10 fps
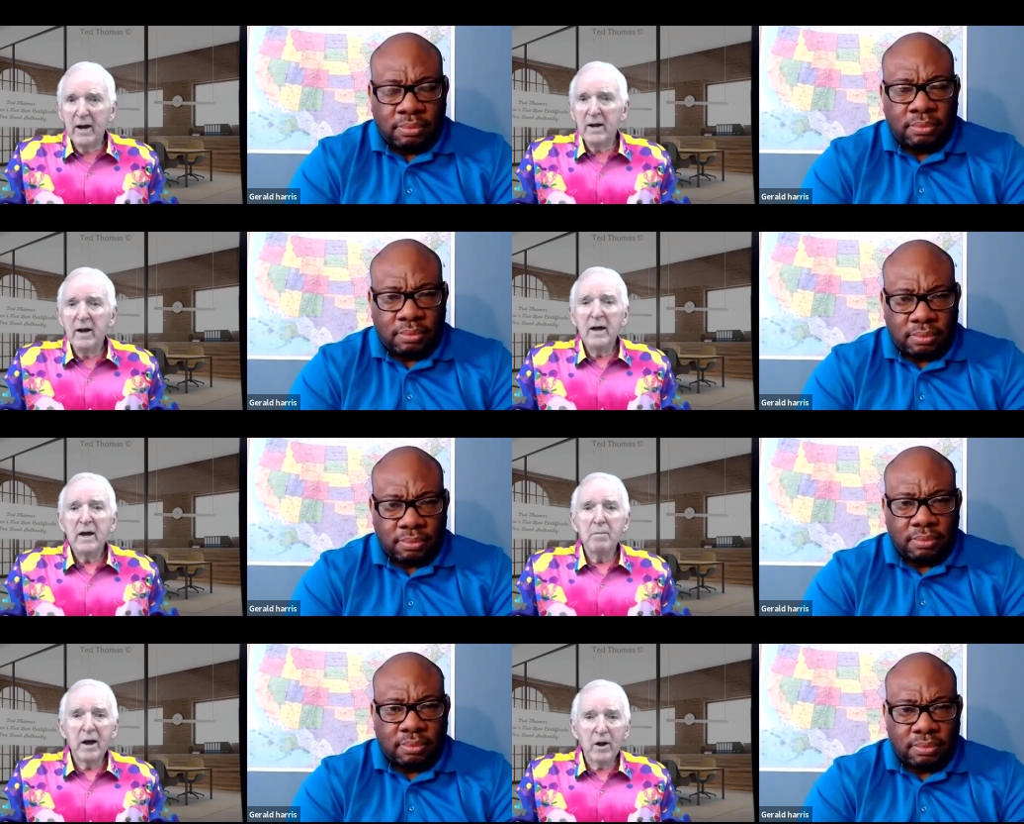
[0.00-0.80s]
Speaker 1: And
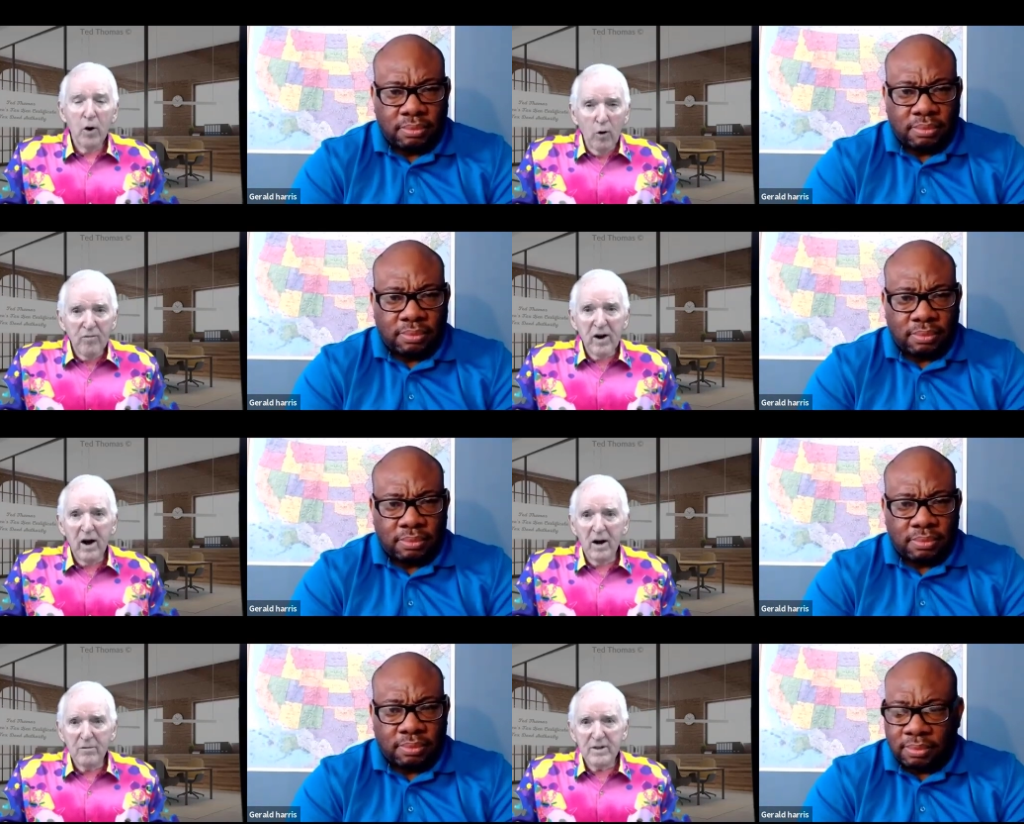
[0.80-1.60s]
he made over a
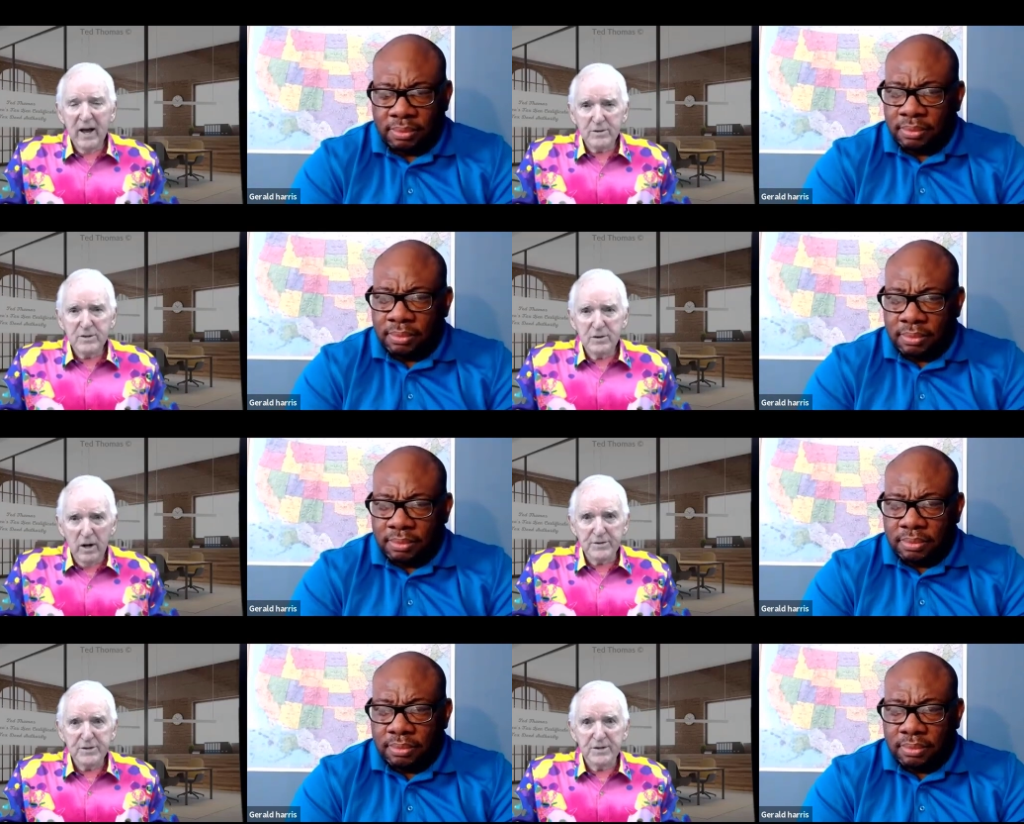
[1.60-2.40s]
hundred thousand
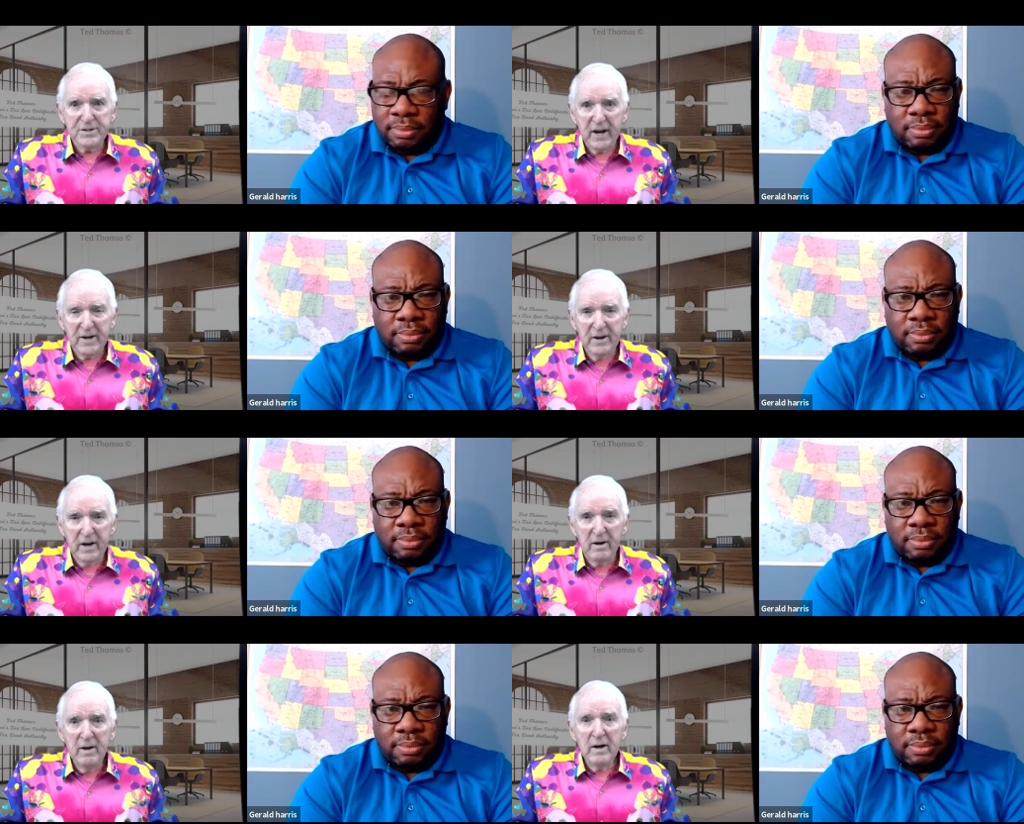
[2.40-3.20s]
dollars on his second
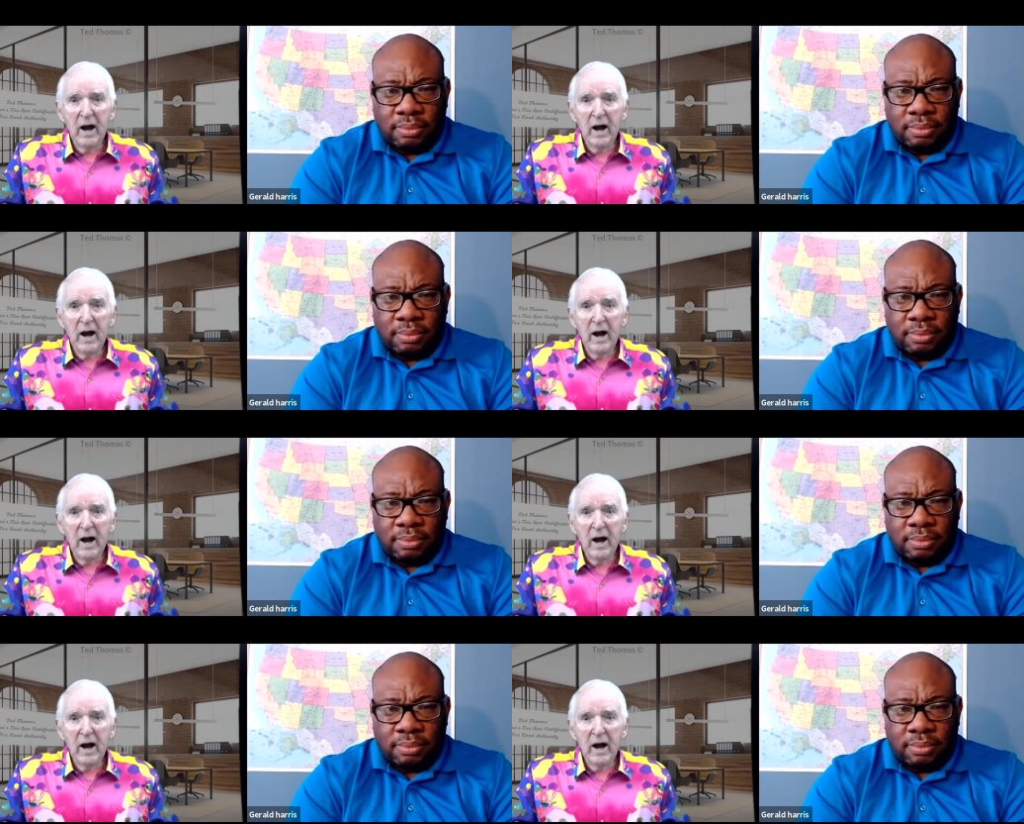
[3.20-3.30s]
deal.